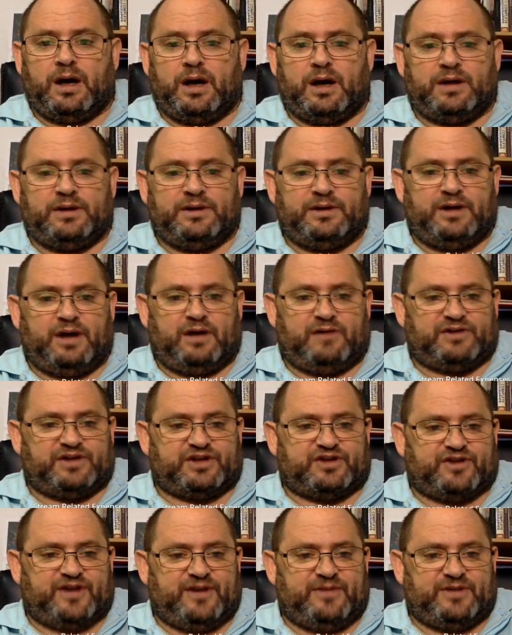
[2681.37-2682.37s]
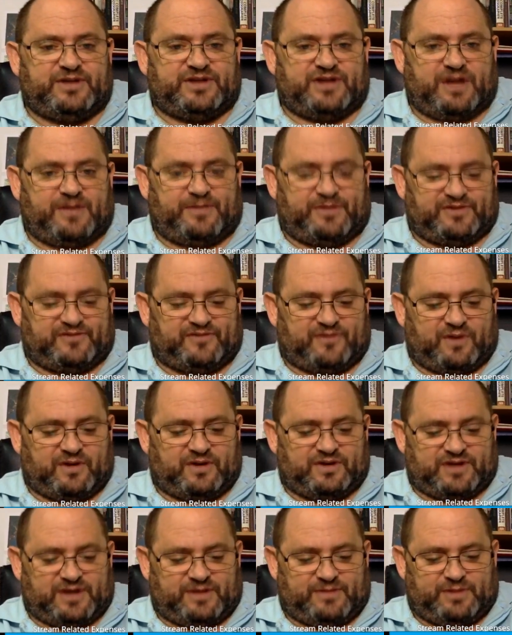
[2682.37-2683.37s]
you know, the stream is up as
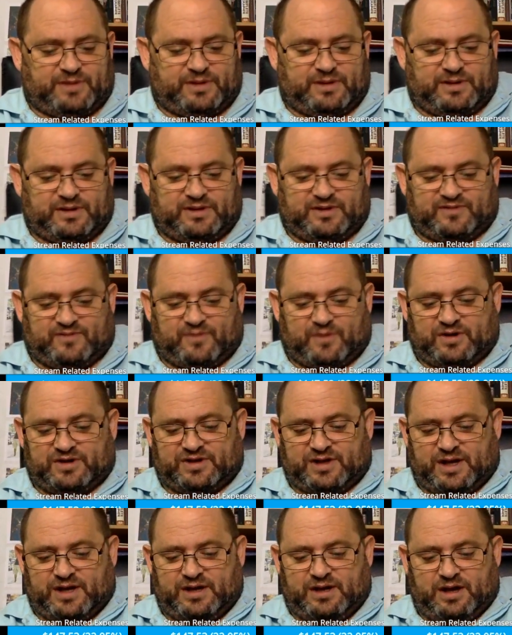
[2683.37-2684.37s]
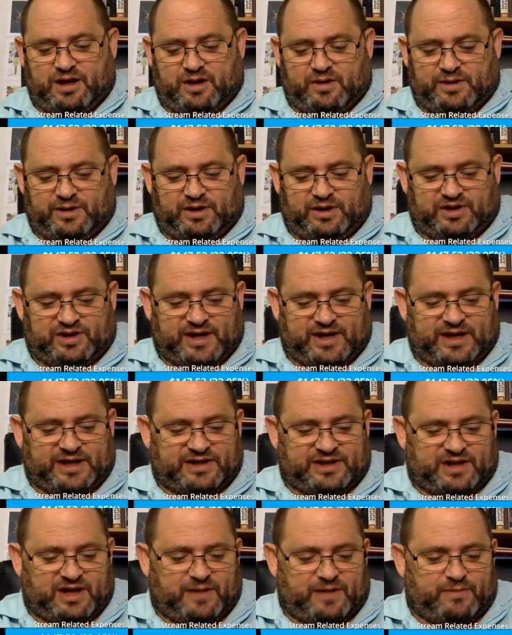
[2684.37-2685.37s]
far as I know. It looks like
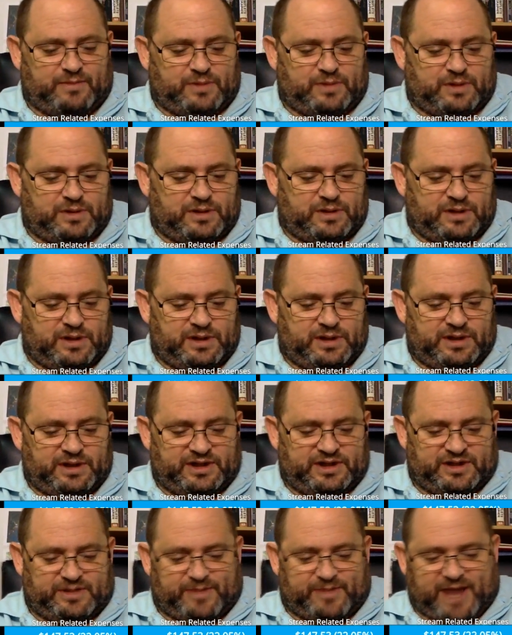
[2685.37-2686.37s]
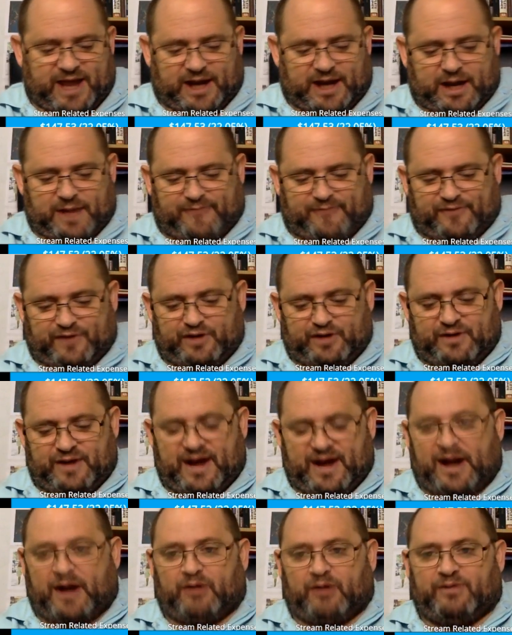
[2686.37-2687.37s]
it's up. Is it back up for you
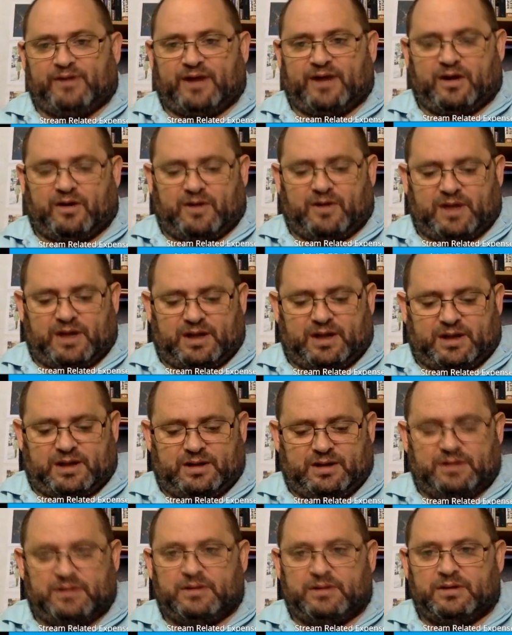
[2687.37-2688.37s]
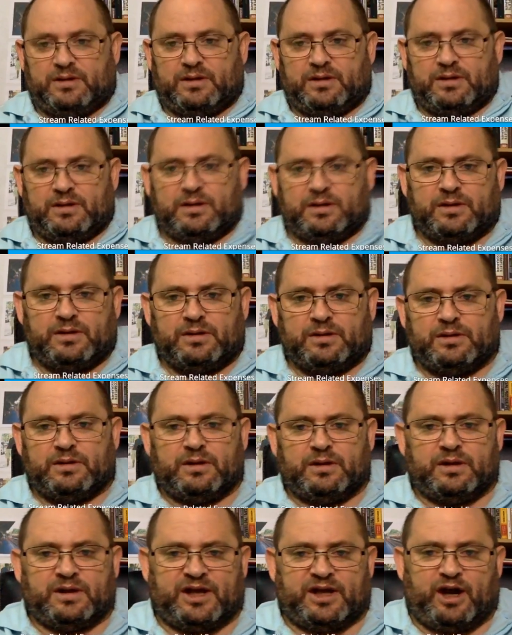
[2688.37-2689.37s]
now there,
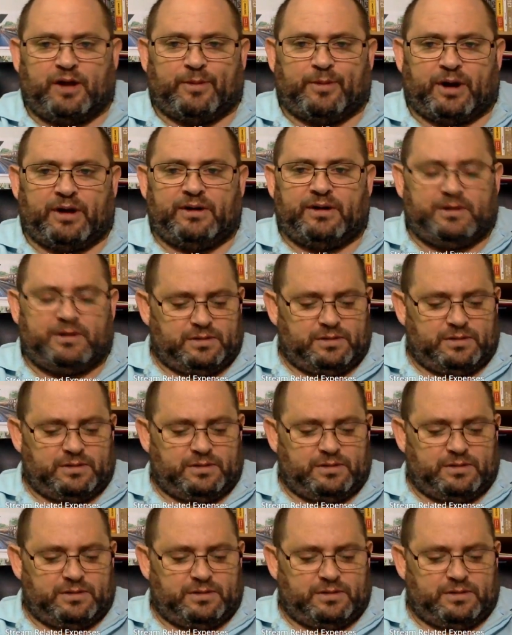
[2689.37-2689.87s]
Gilbert?